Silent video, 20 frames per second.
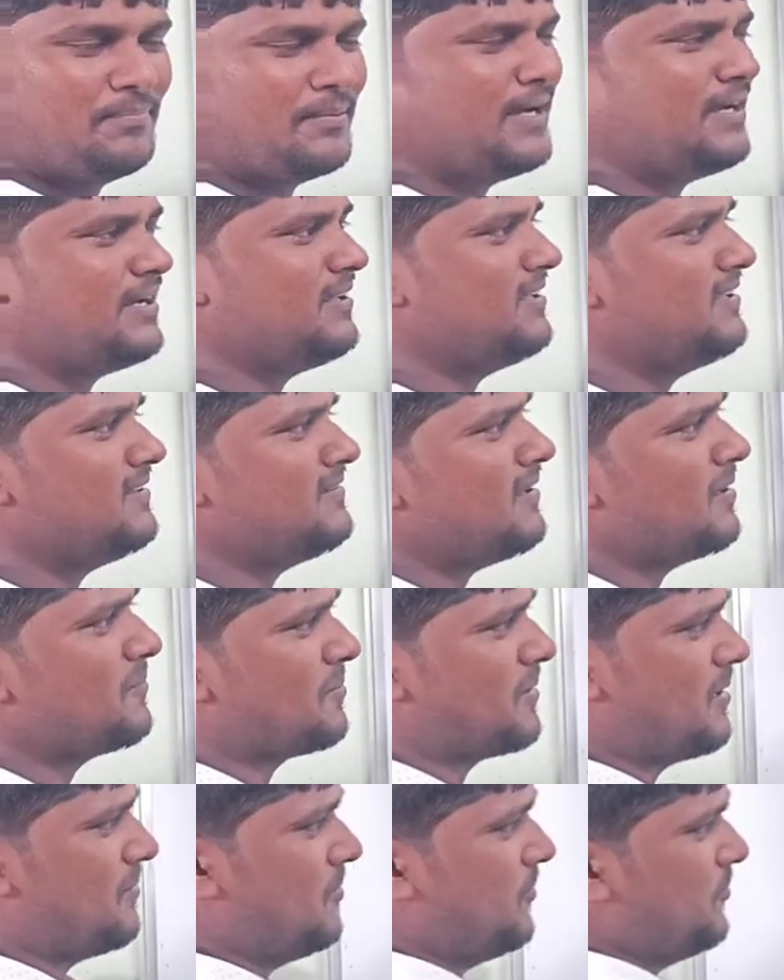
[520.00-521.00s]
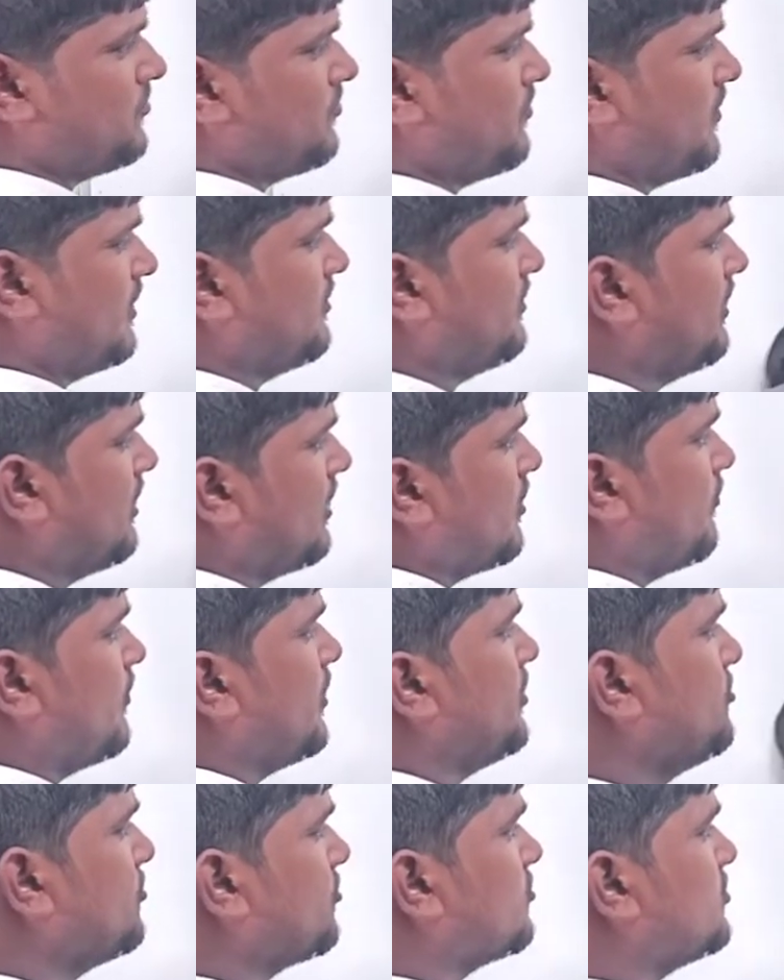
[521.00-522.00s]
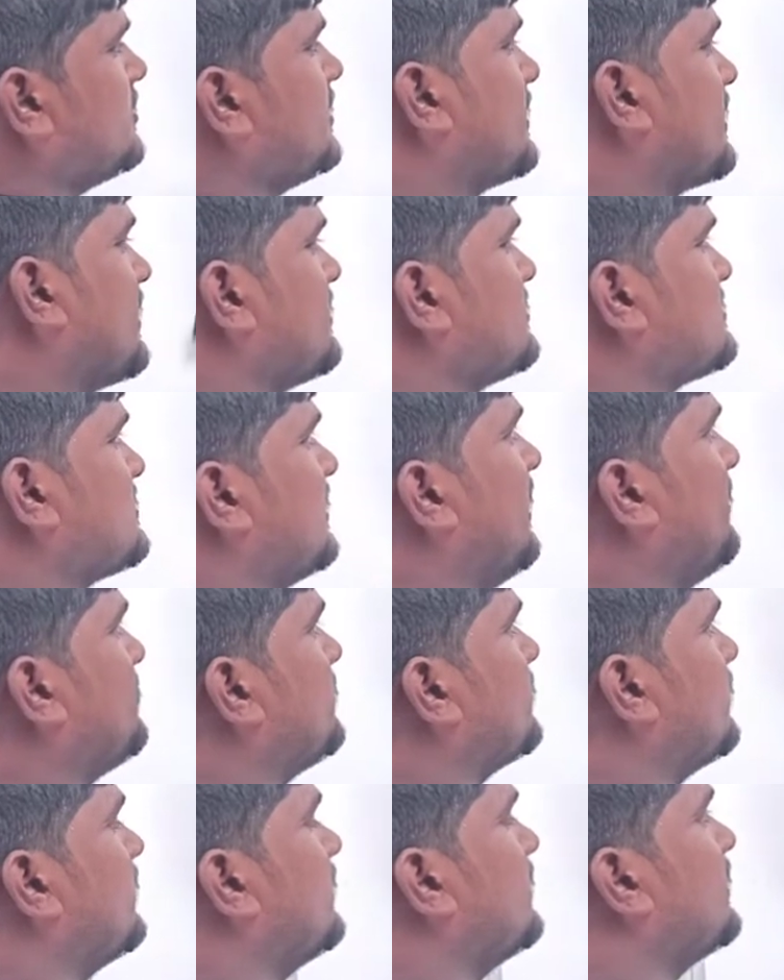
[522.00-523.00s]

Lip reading: pretty easier problems. When you know the concept,